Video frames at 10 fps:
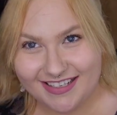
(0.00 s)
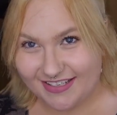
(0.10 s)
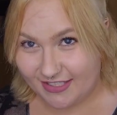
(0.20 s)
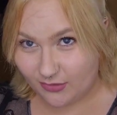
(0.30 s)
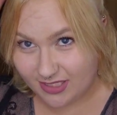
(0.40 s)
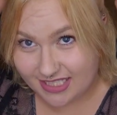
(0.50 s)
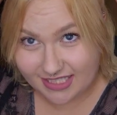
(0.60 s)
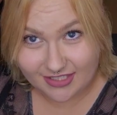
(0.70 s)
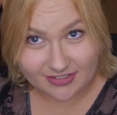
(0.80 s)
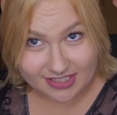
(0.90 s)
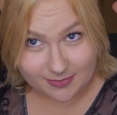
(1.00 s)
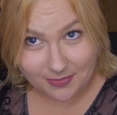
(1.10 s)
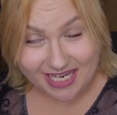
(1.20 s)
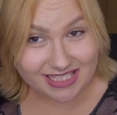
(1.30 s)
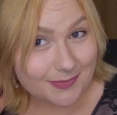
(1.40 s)
So we did little
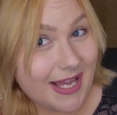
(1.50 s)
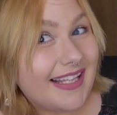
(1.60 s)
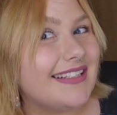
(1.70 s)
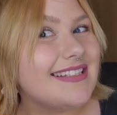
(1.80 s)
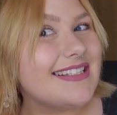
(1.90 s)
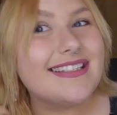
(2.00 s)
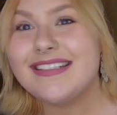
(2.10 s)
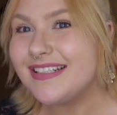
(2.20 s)
space buns.